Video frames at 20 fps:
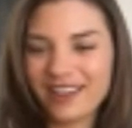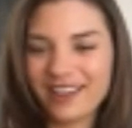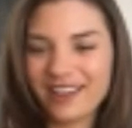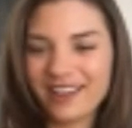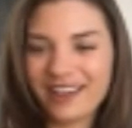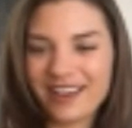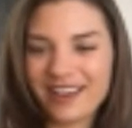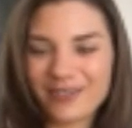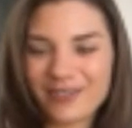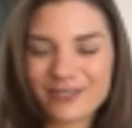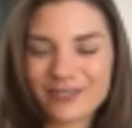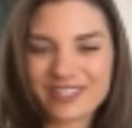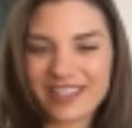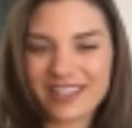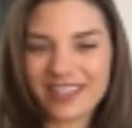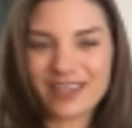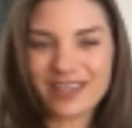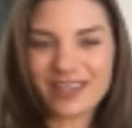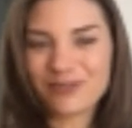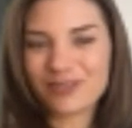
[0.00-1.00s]
was
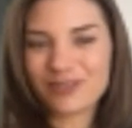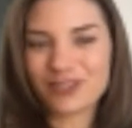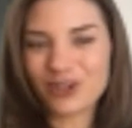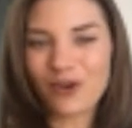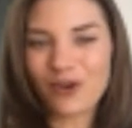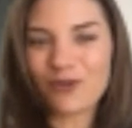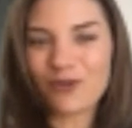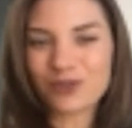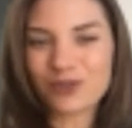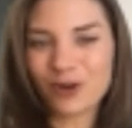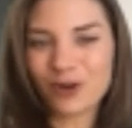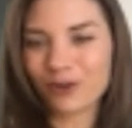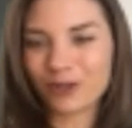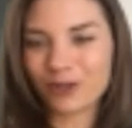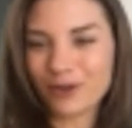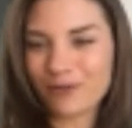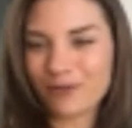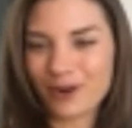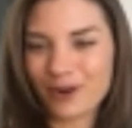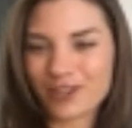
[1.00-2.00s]
like, the joke totally
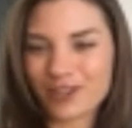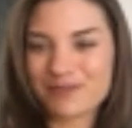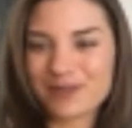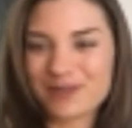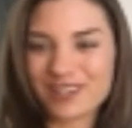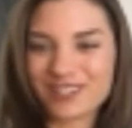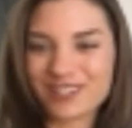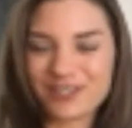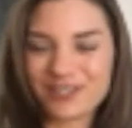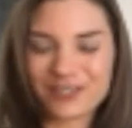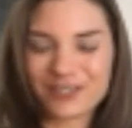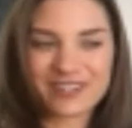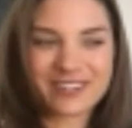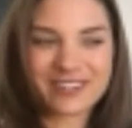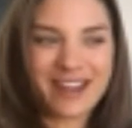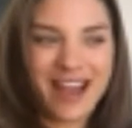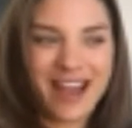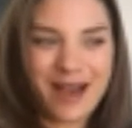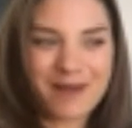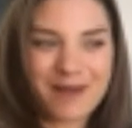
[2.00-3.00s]
works because you're
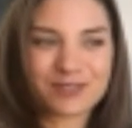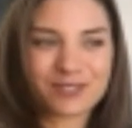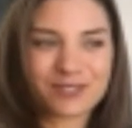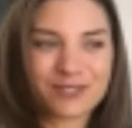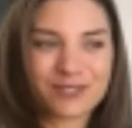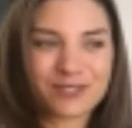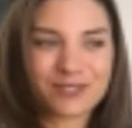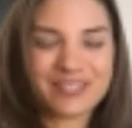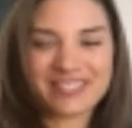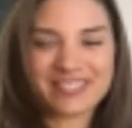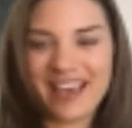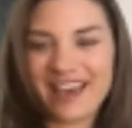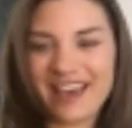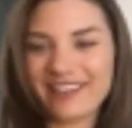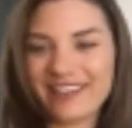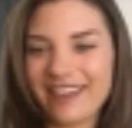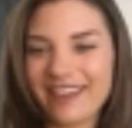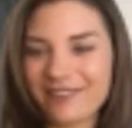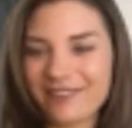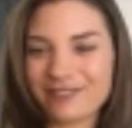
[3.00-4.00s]
absolutely sad
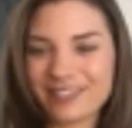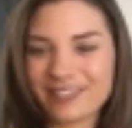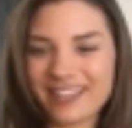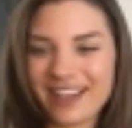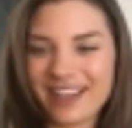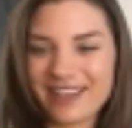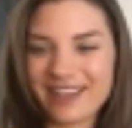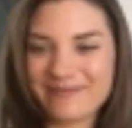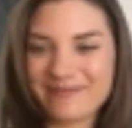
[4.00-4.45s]
every time.